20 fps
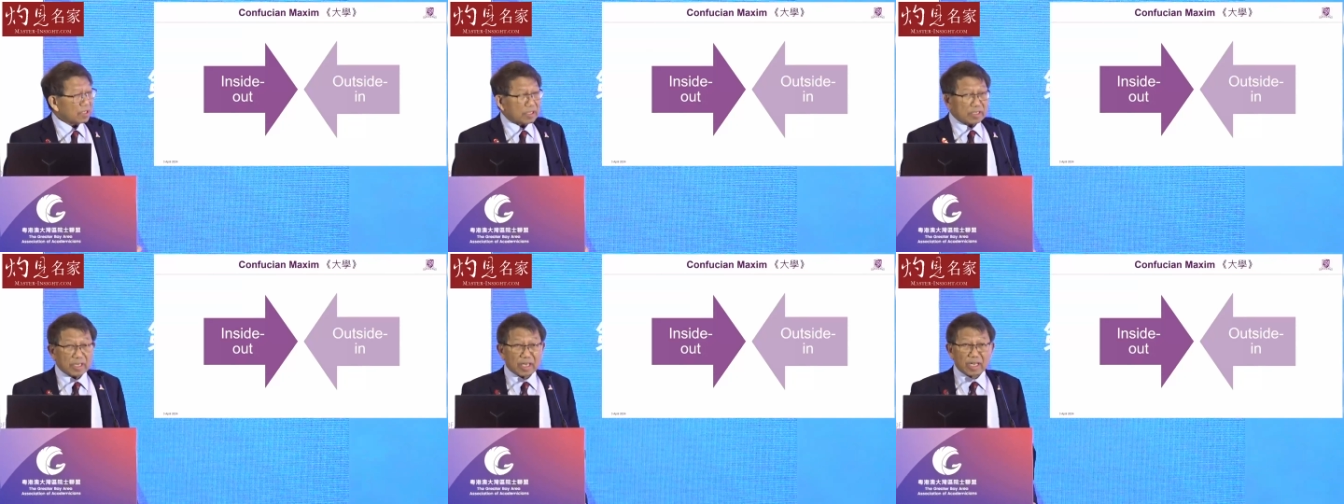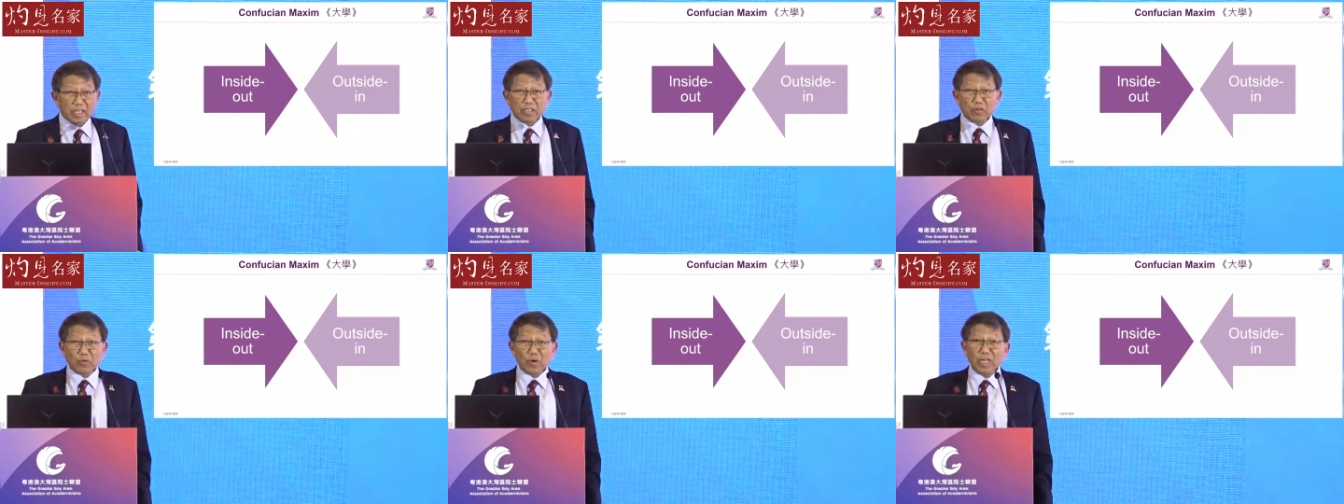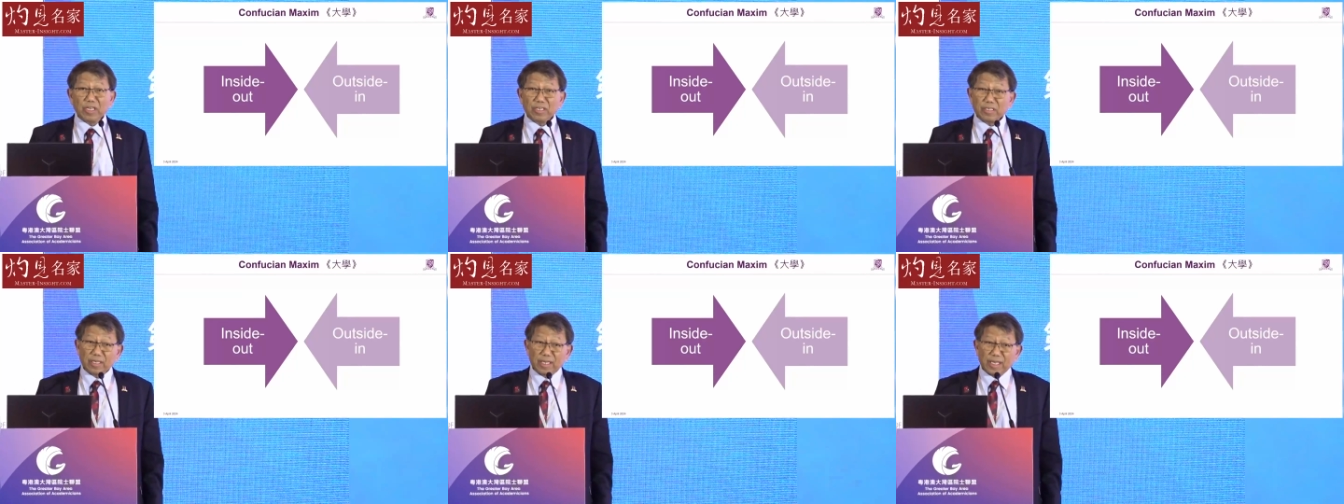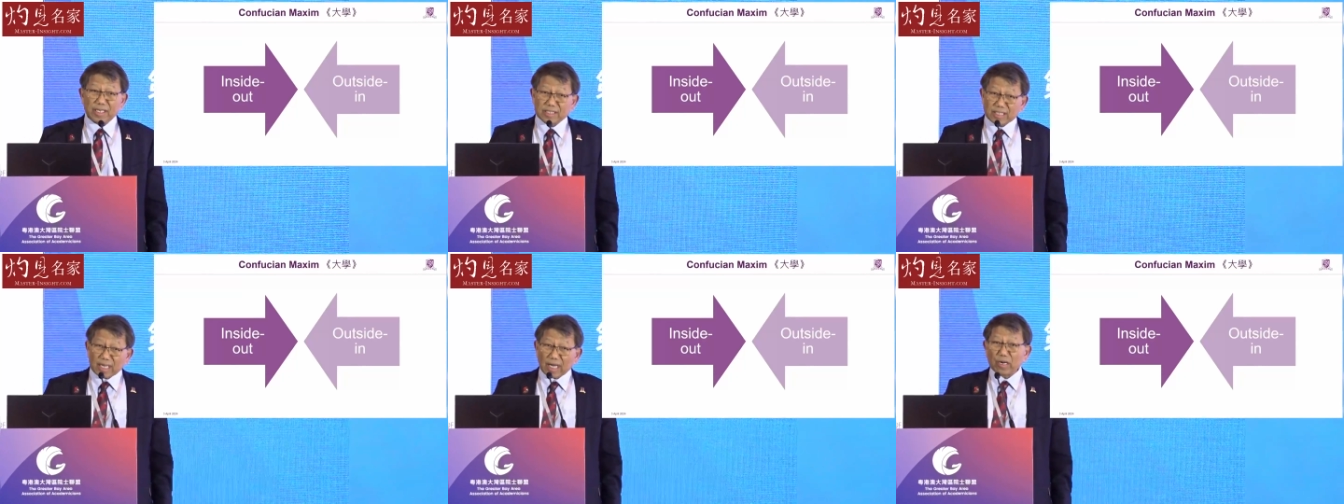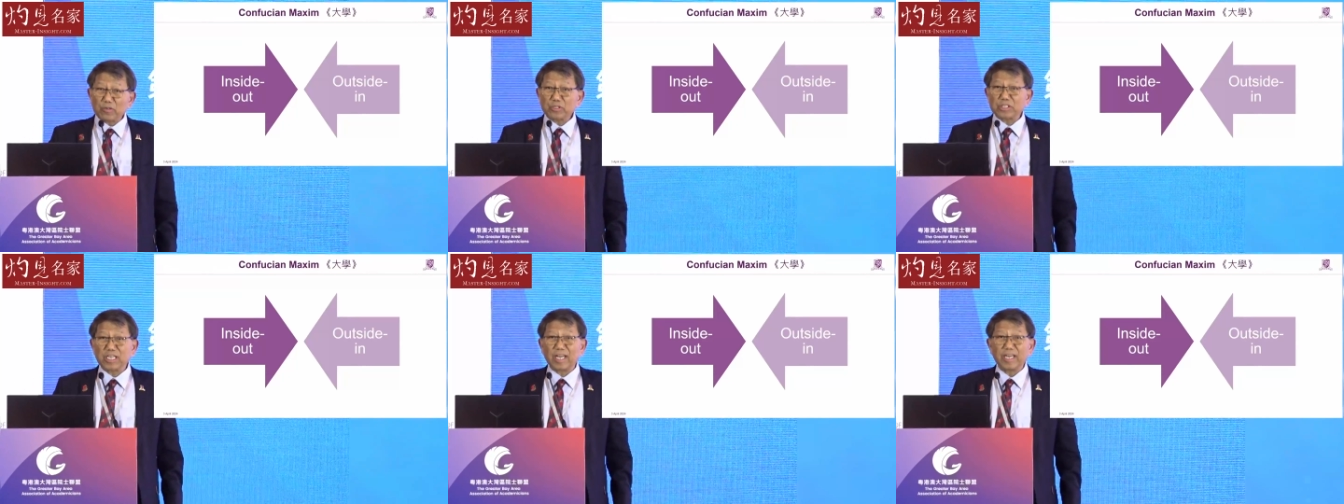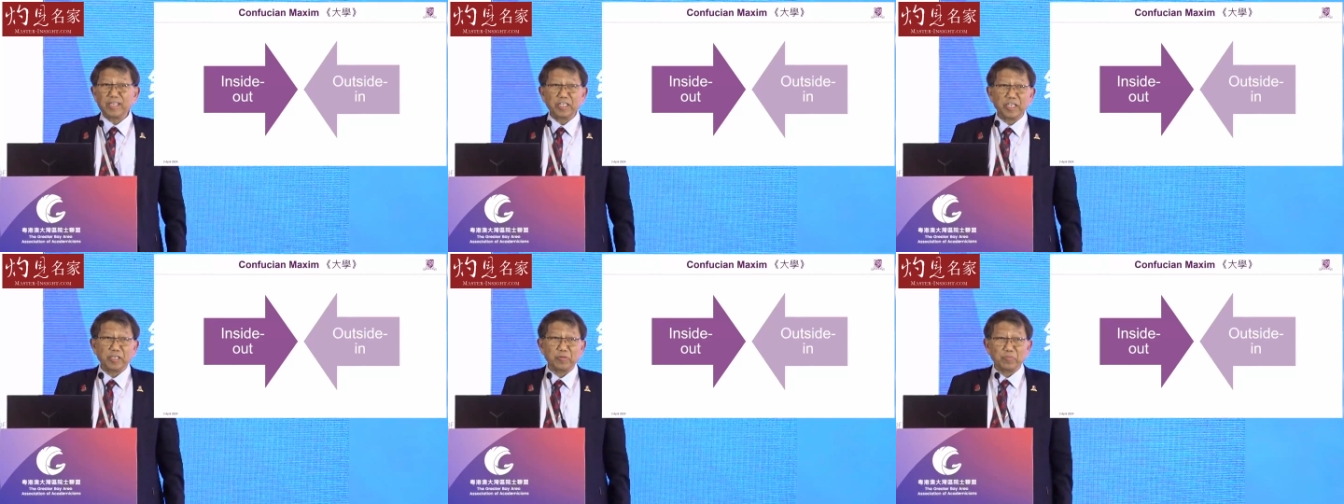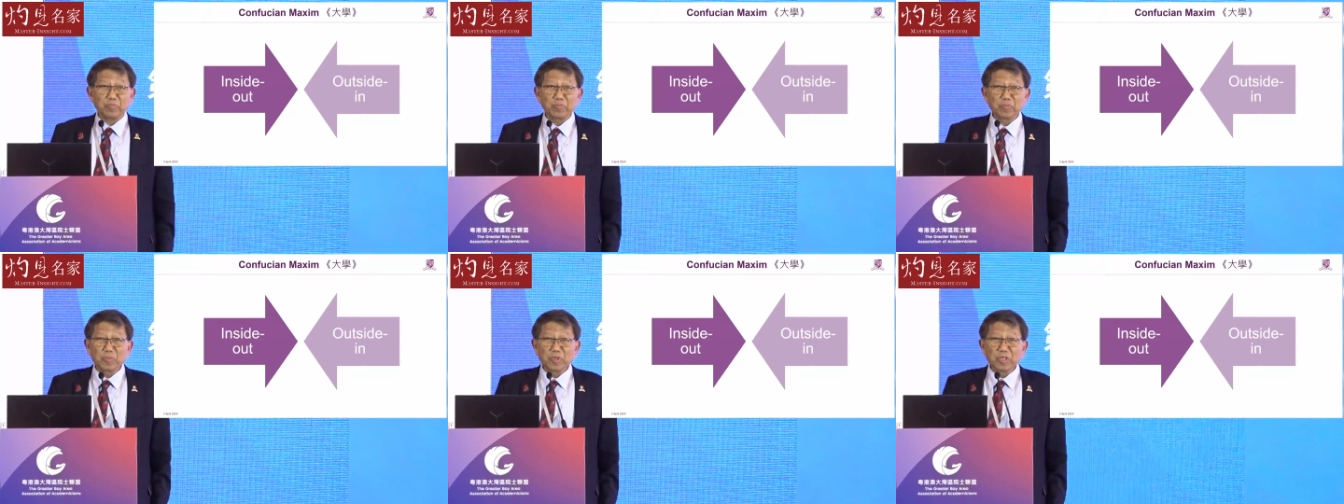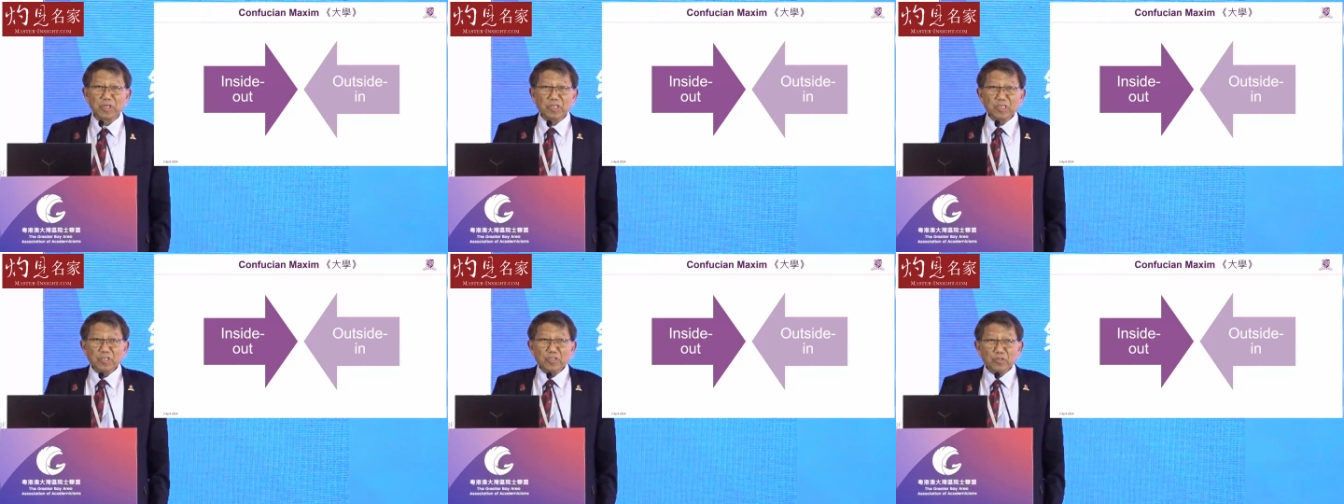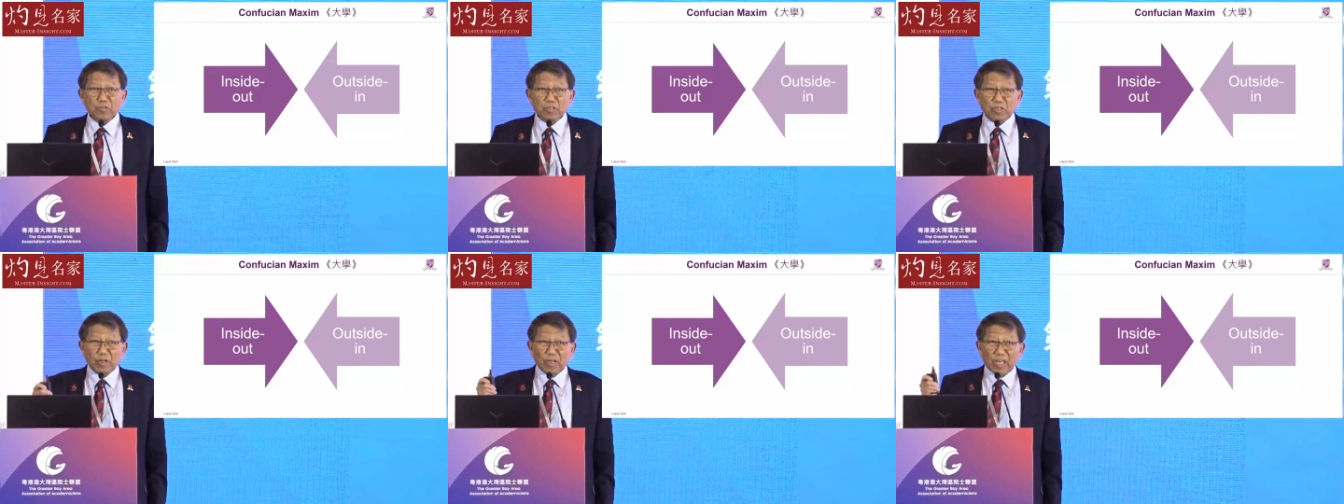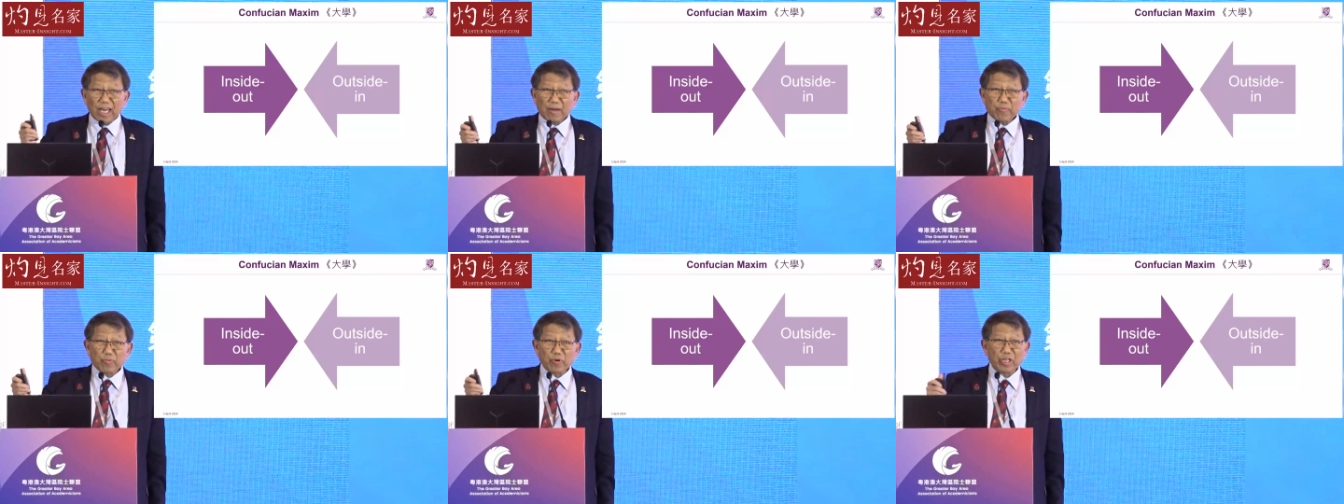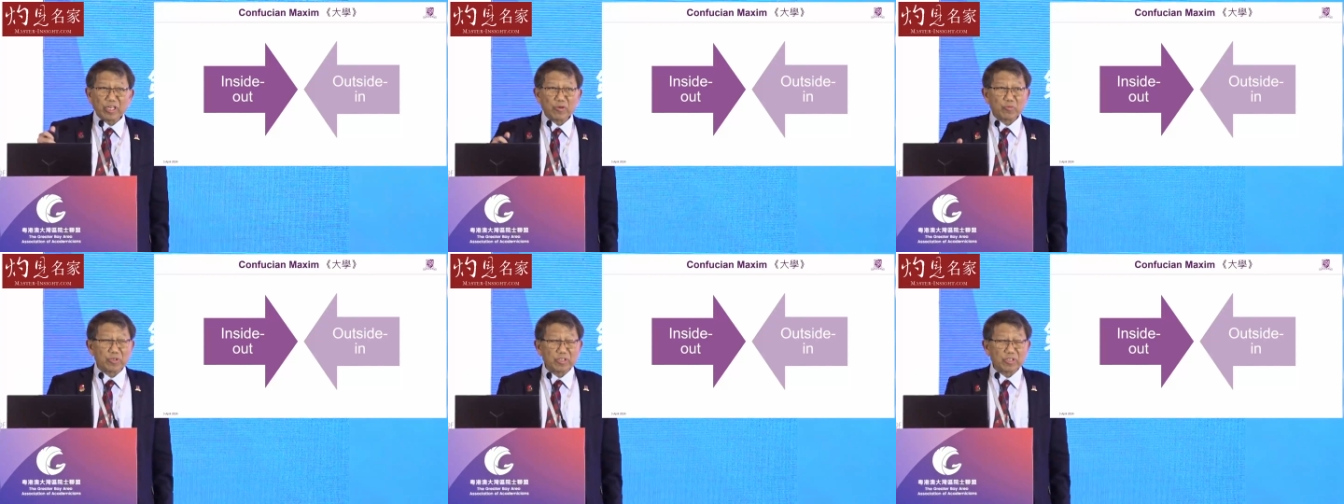The other one is outside in. You collaborate